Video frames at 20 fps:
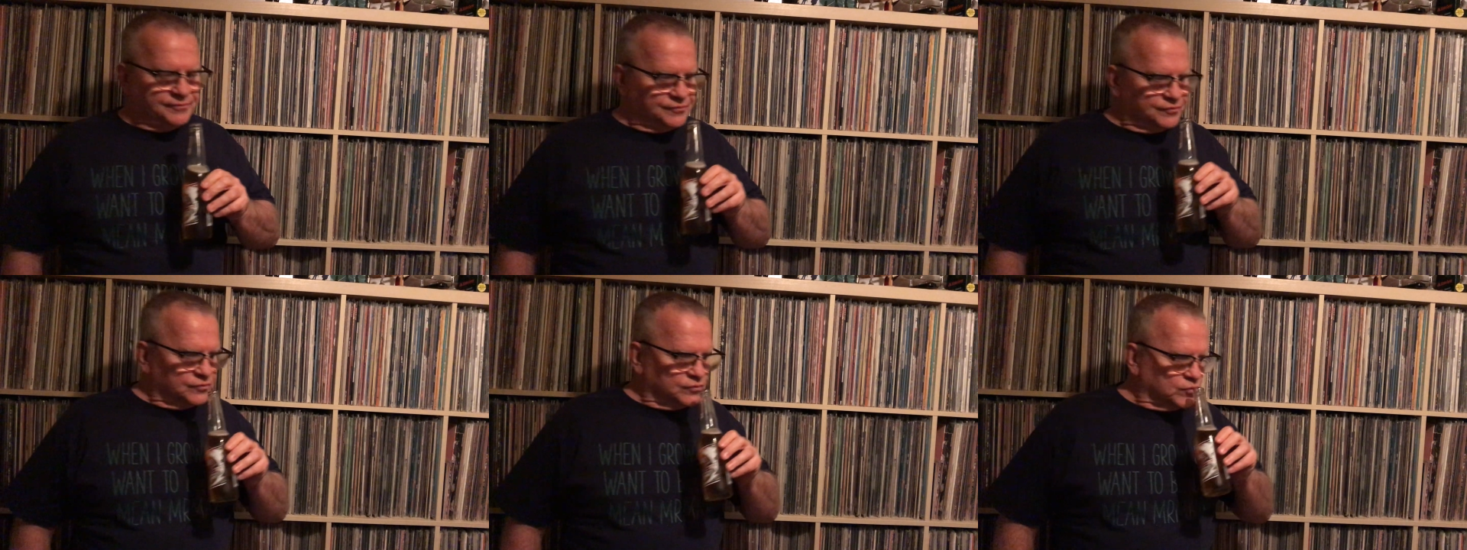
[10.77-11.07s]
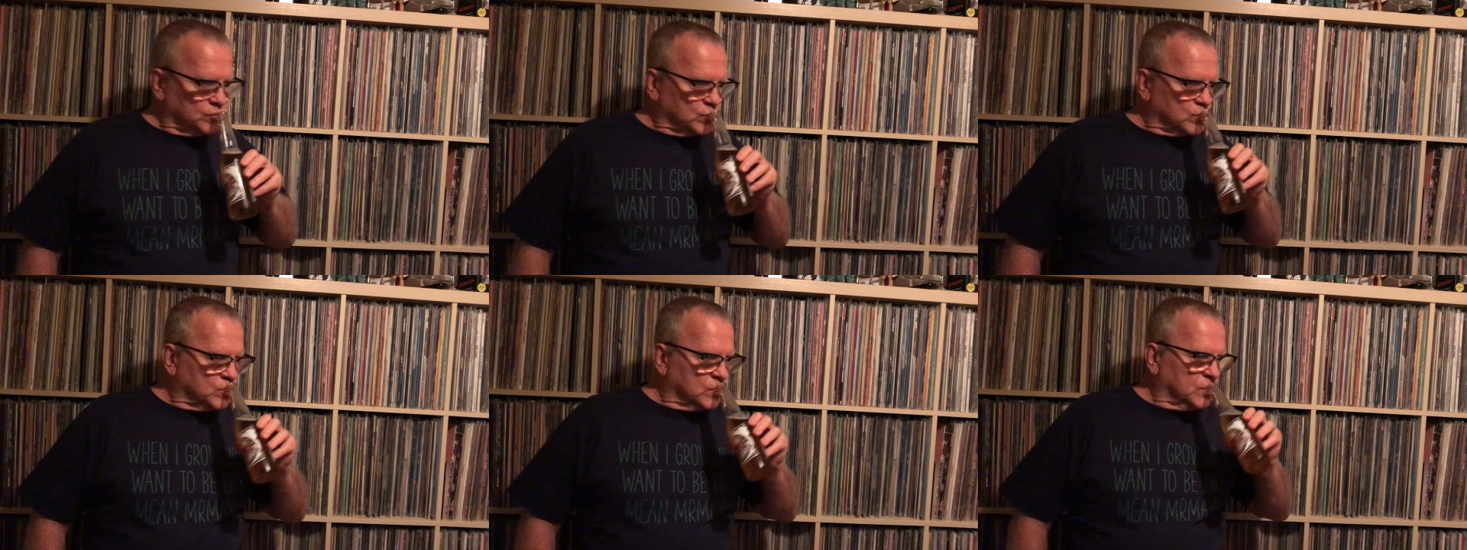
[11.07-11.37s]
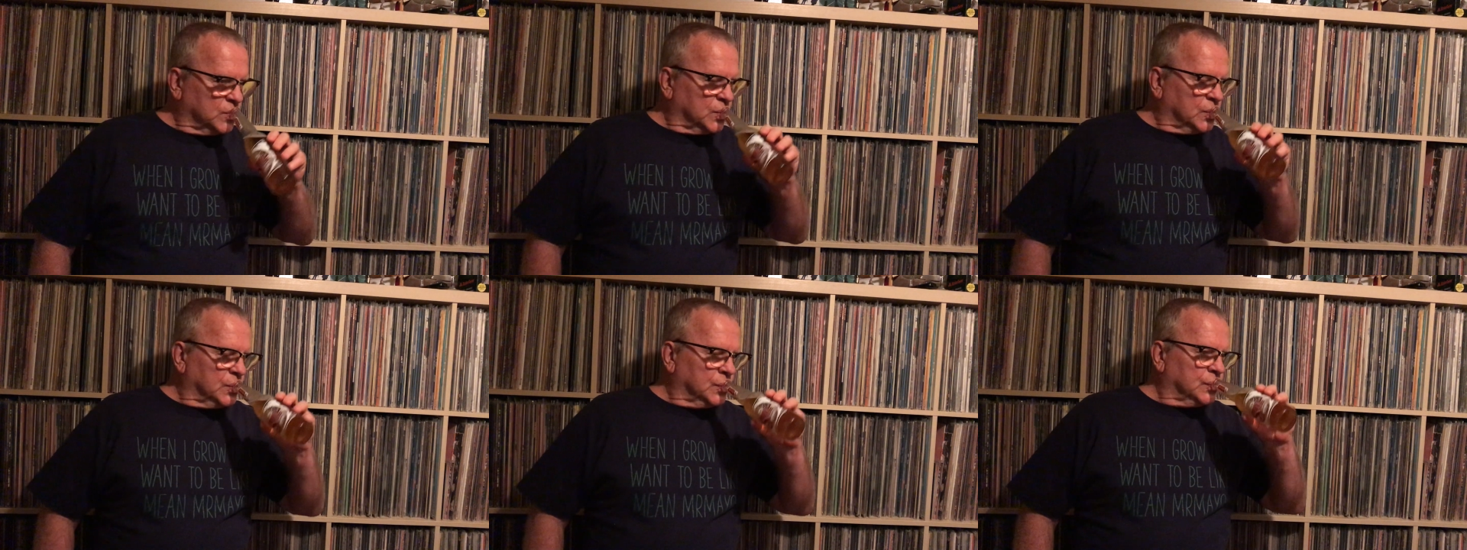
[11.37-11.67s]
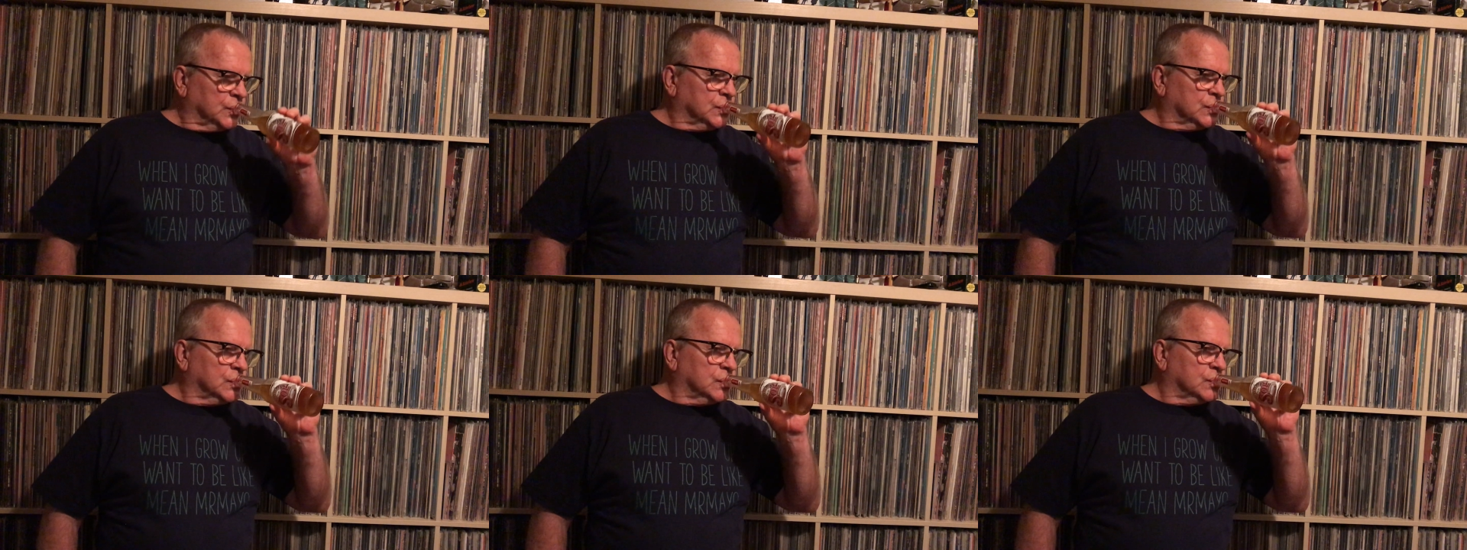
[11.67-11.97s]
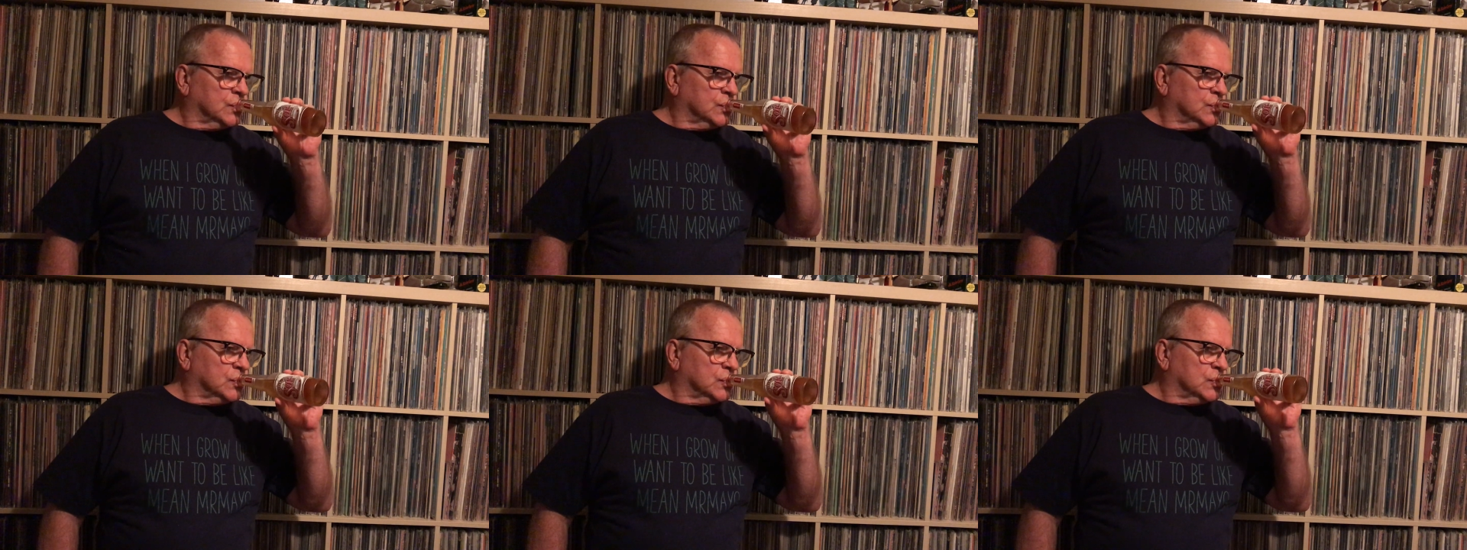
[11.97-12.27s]

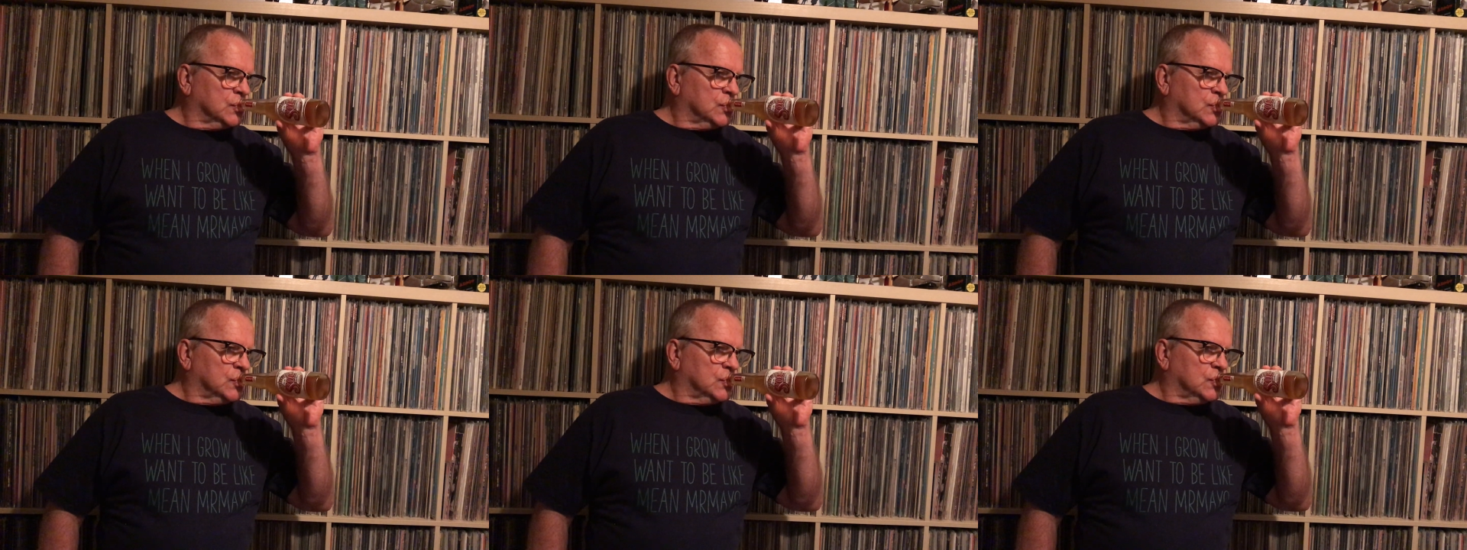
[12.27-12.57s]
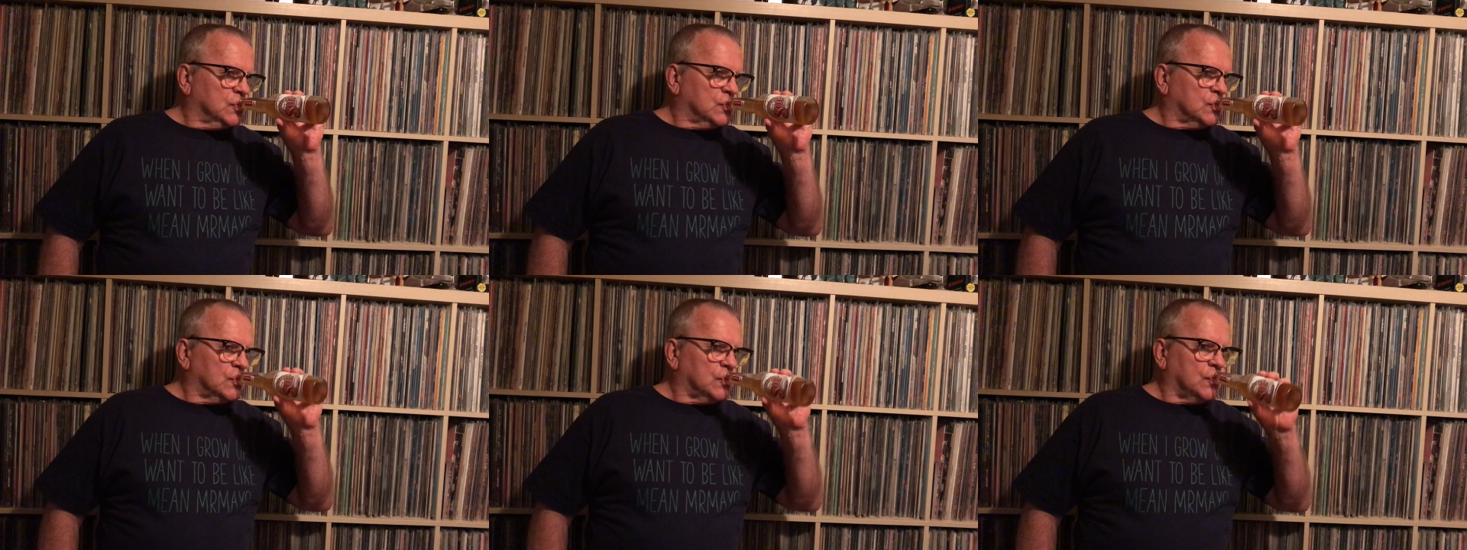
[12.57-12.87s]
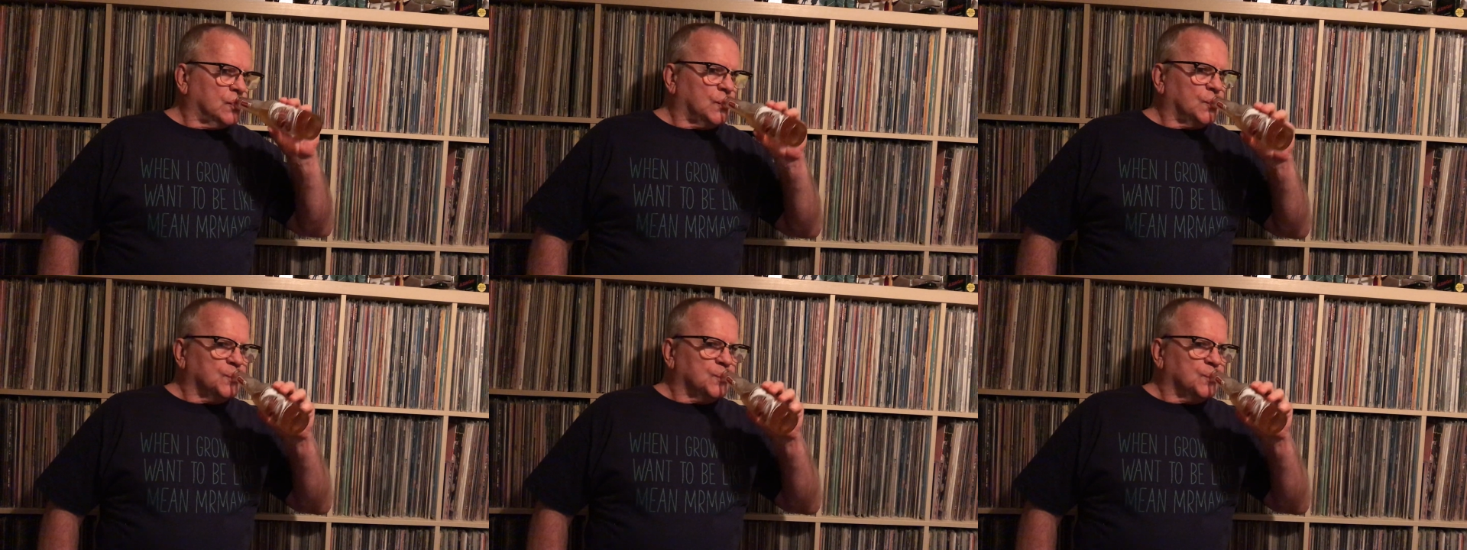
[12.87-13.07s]
(silence)